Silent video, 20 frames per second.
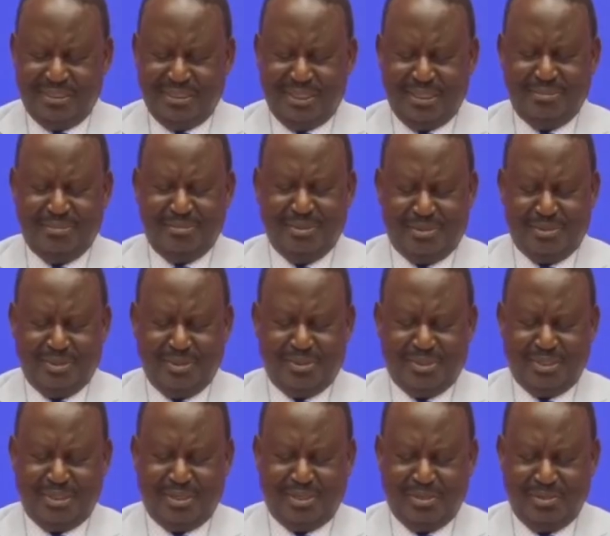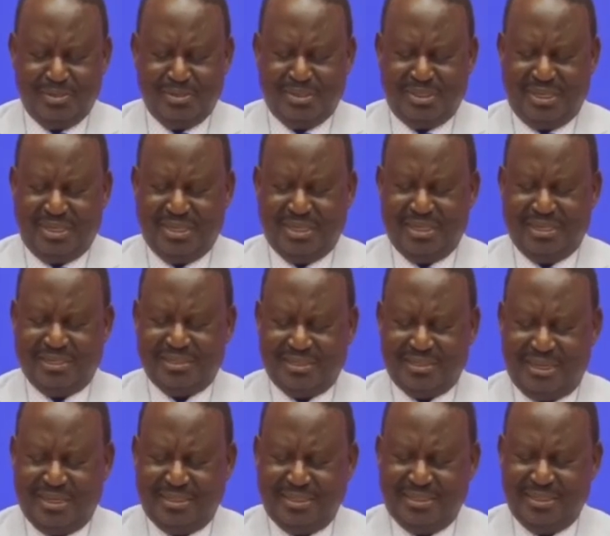just because it looks like
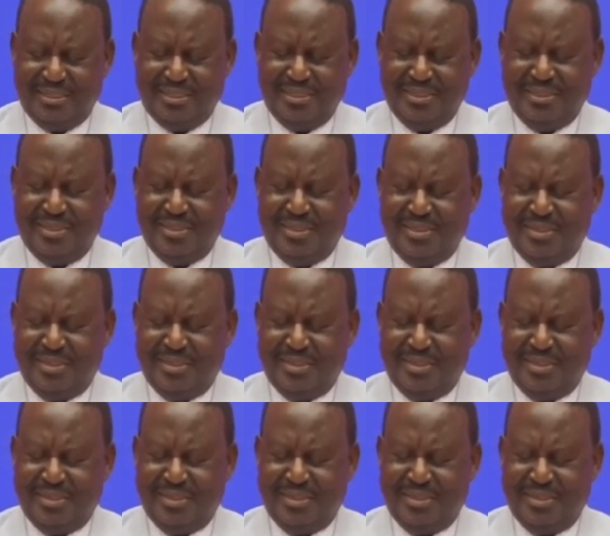exciting,